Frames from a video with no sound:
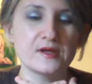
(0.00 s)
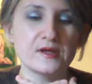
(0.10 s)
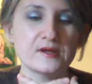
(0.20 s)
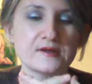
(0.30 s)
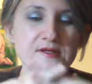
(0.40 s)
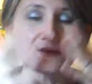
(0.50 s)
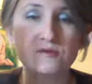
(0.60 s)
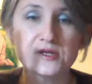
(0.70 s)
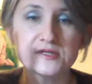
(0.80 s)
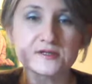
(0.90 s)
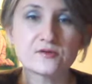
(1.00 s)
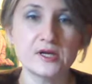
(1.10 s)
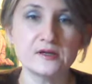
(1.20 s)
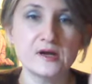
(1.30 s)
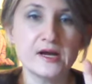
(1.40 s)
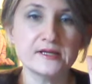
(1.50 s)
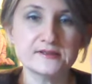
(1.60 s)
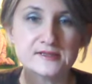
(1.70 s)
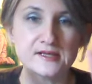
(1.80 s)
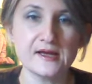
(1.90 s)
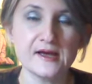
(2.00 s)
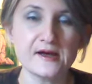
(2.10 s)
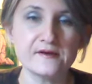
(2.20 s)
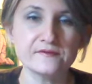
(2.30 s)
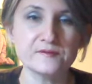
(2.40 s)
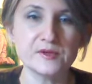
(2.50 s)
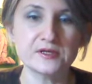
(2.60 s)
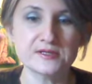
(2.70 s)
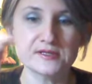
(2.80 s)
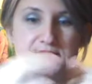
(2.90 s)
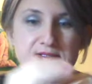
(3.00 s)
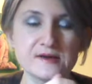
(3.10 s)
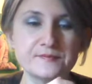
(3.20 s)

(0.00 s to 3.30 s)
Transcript: it's a great guide to have, because